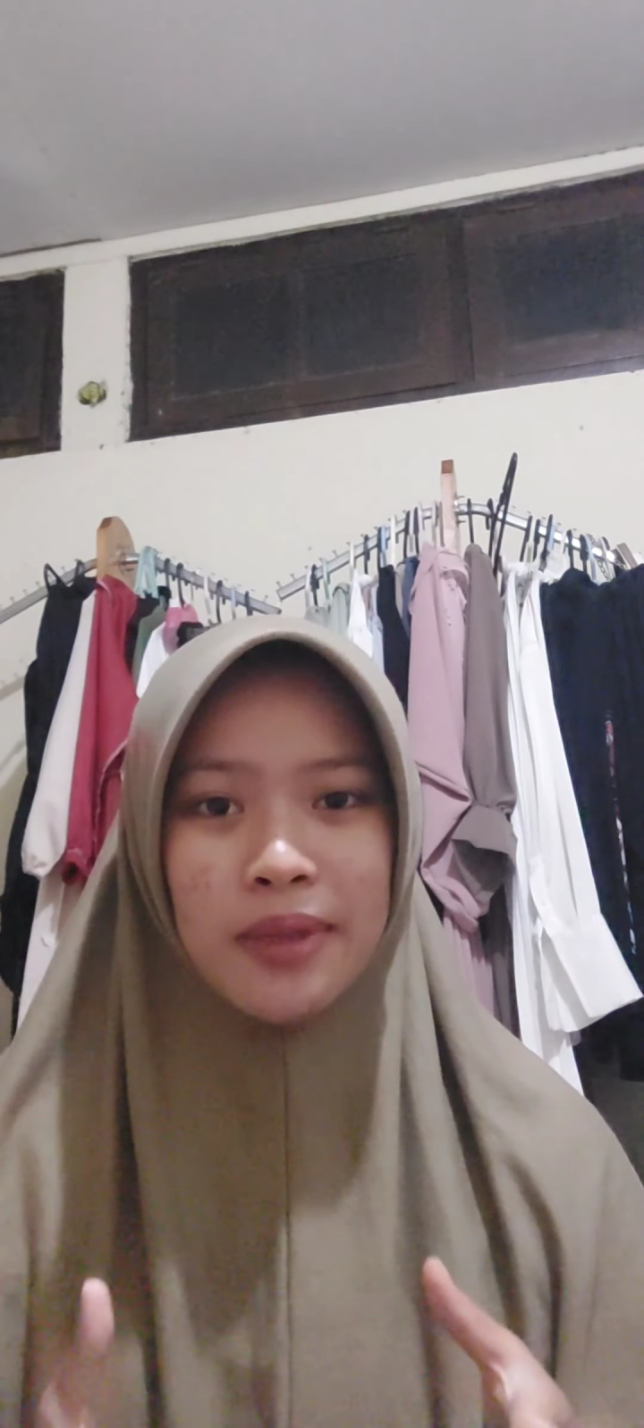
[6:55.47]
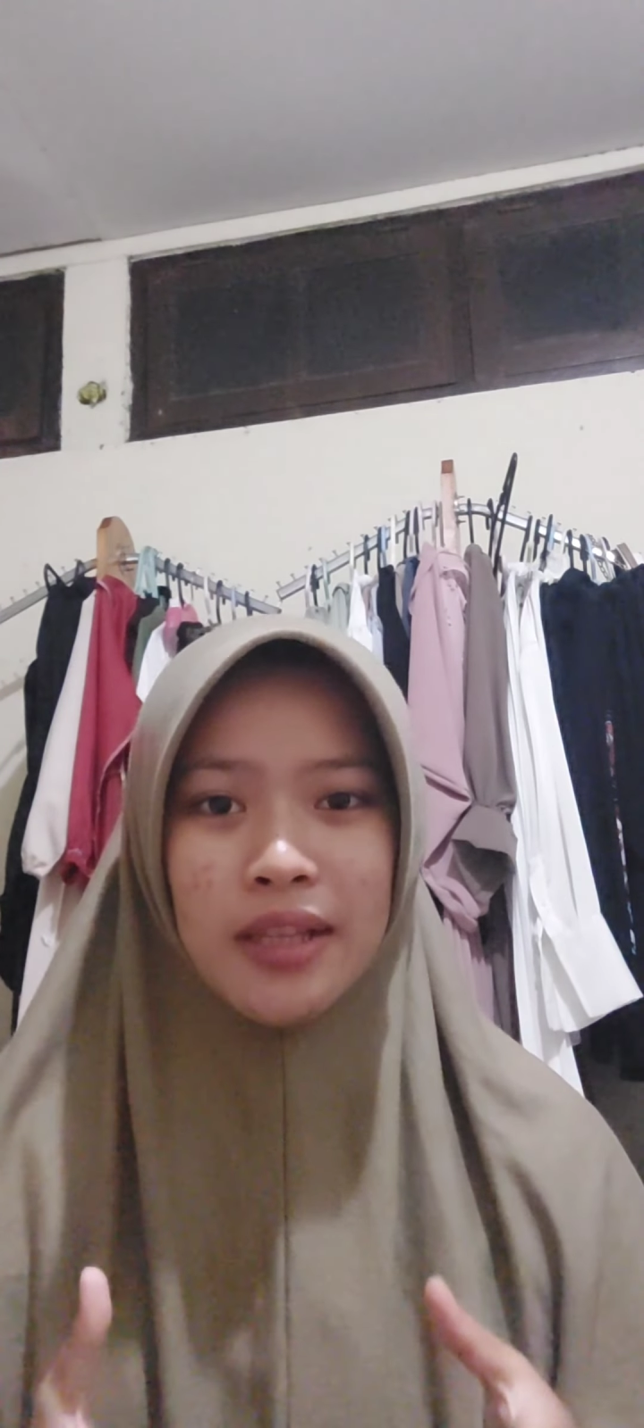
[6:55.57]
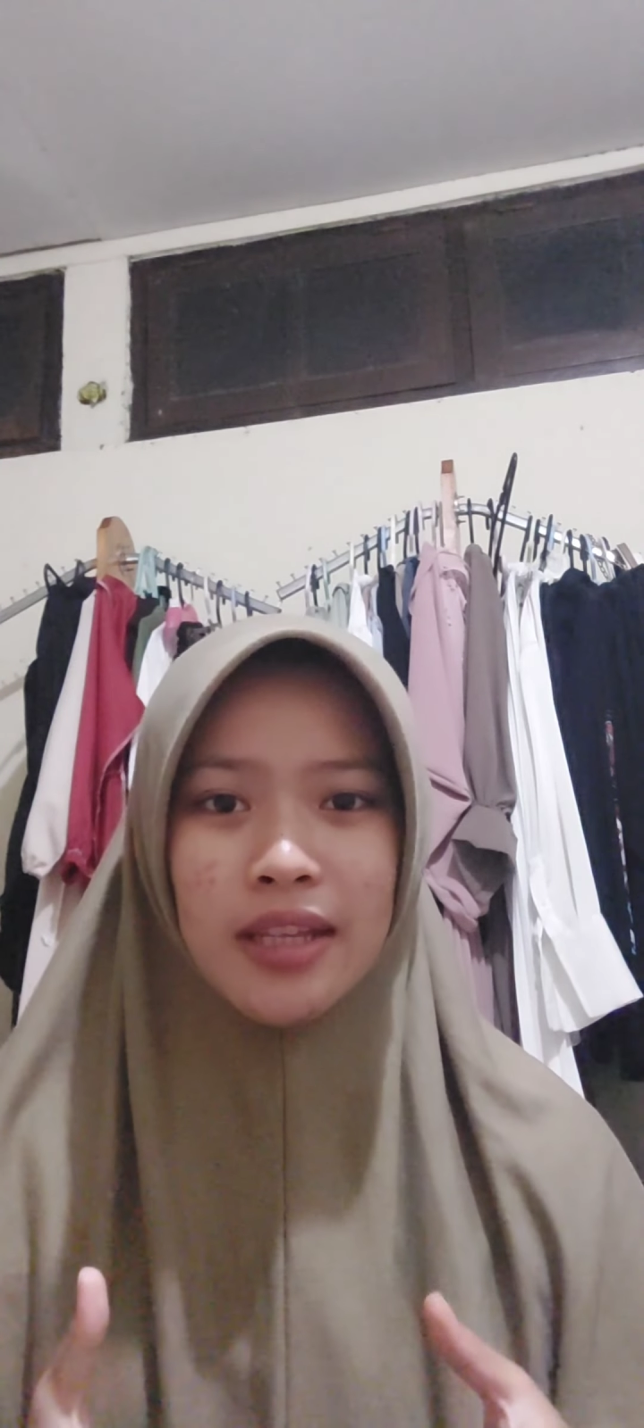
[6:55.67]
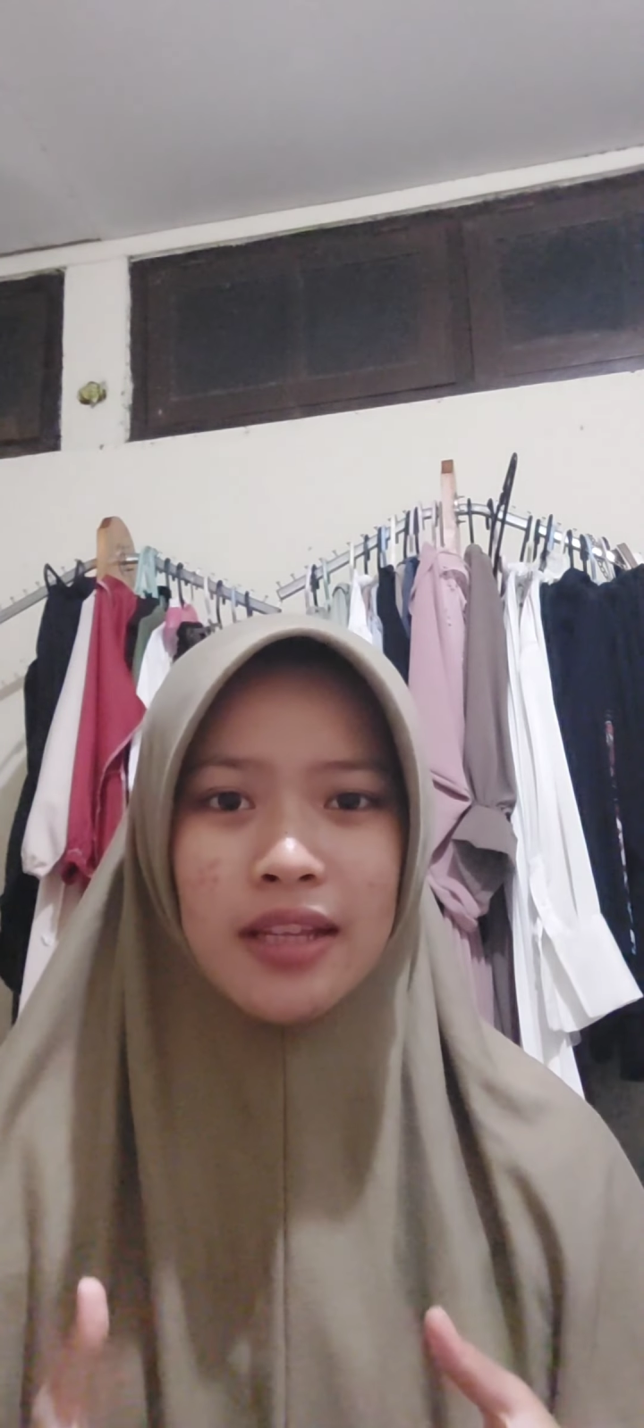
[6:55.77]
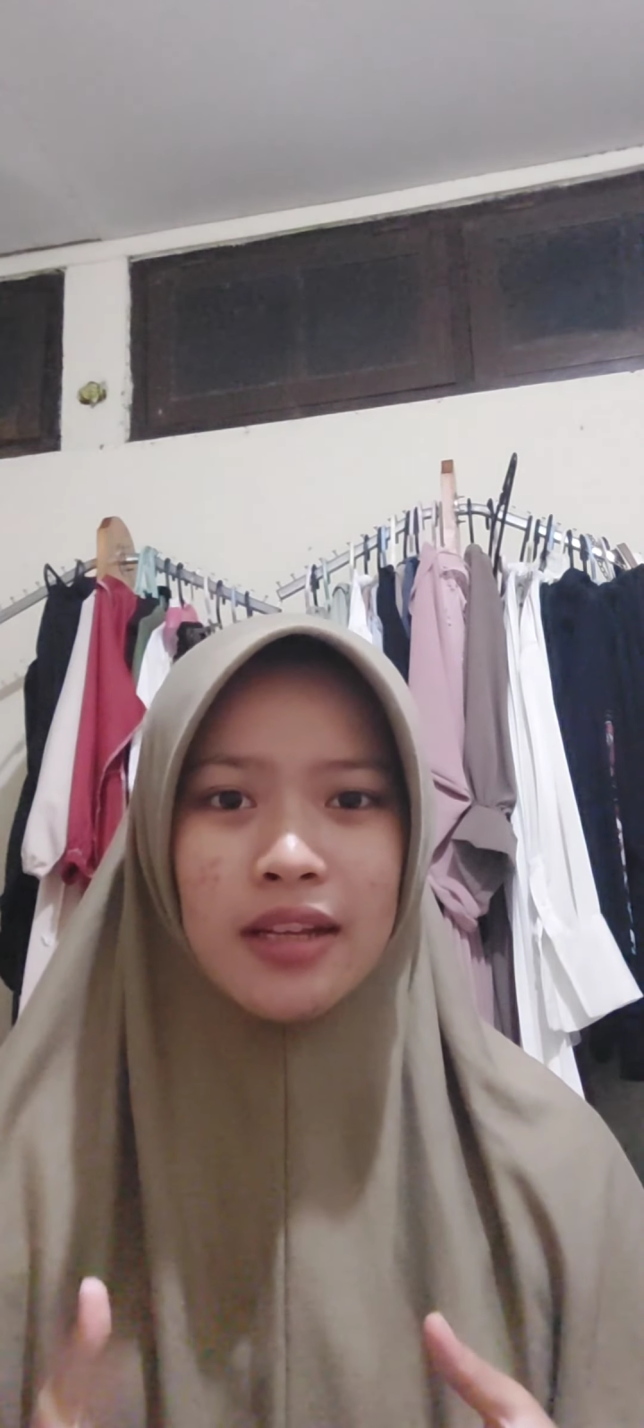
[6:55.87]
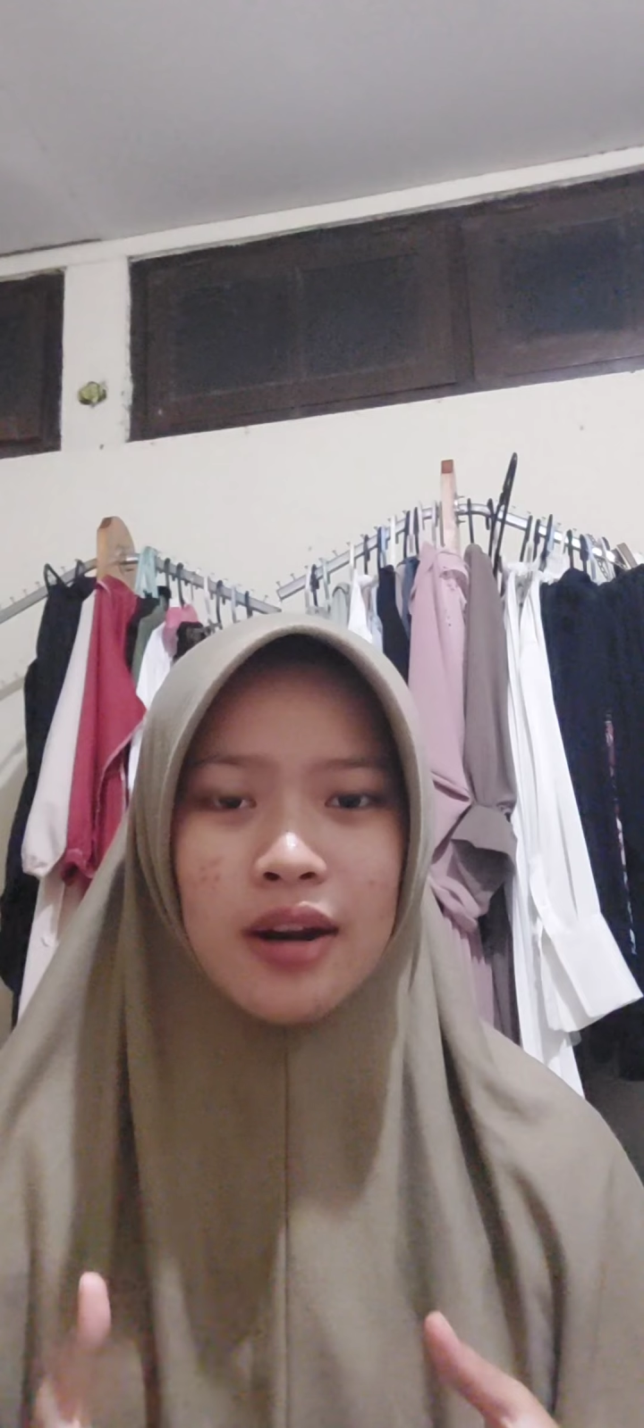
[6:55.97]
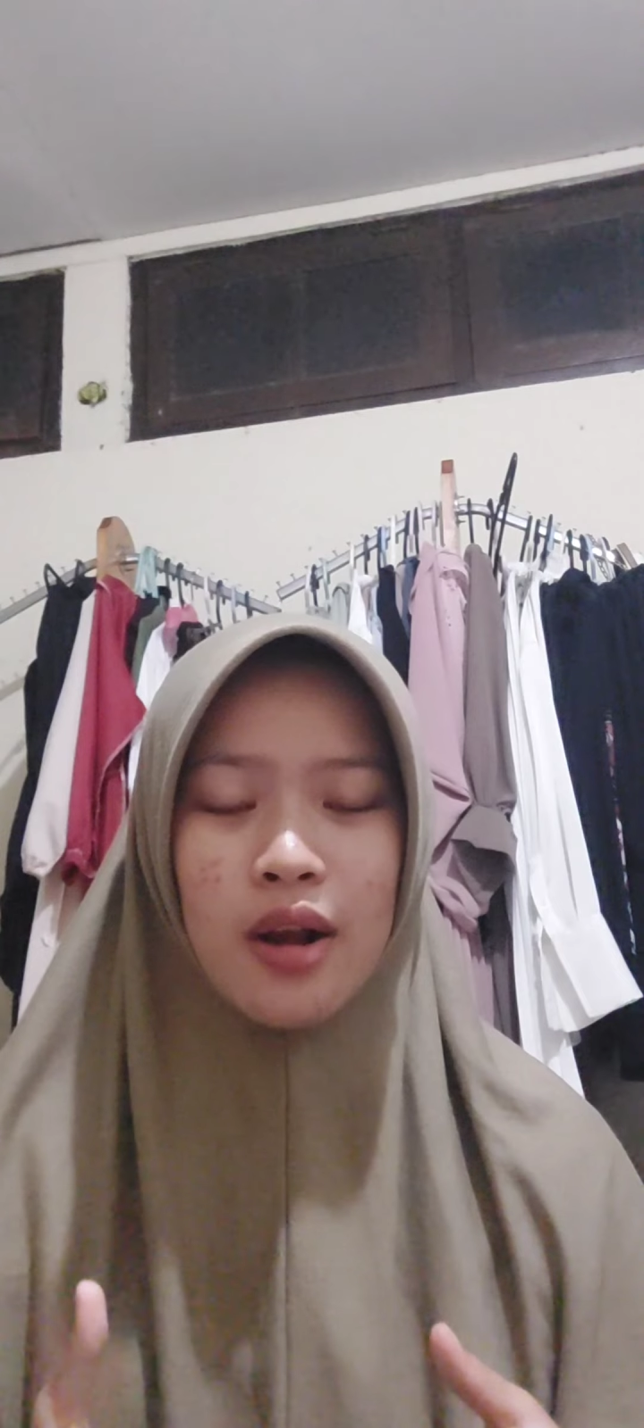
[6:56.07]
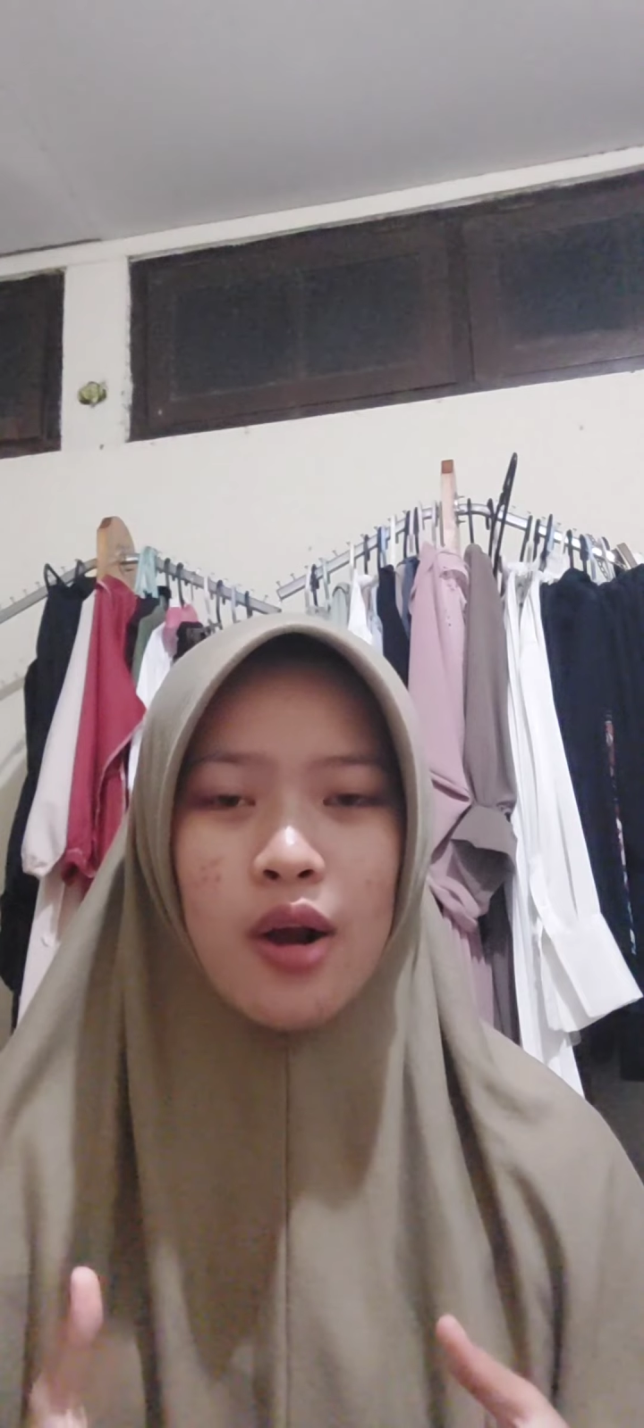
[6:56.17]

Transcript: million